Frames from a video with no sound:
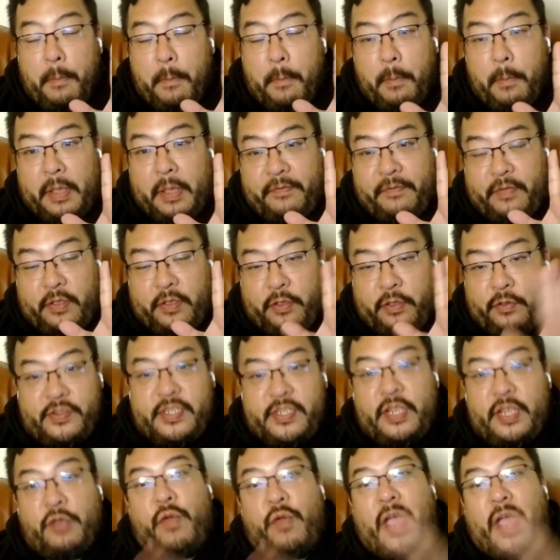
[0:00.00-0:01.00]
if you
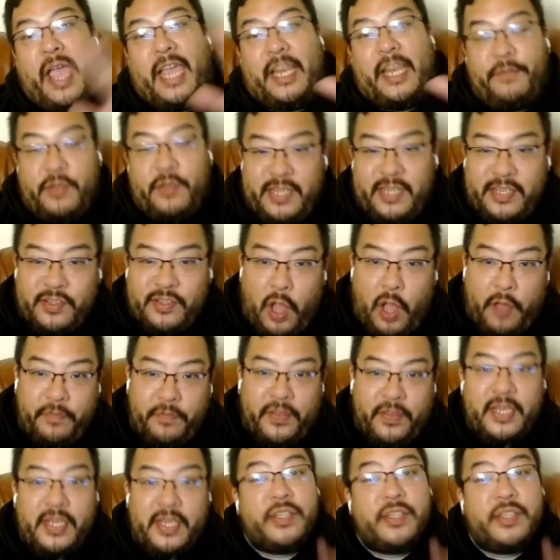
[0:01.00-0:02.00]
see rain, if you see
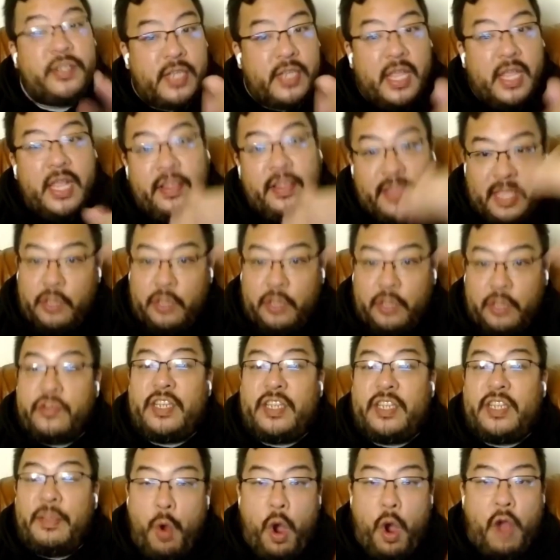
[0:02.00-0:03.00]
soft conditions, then you'll
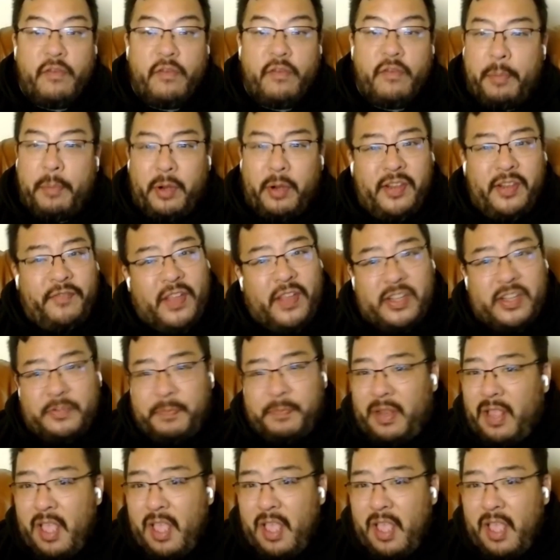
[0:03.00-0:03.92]
see more of a birdie fest. But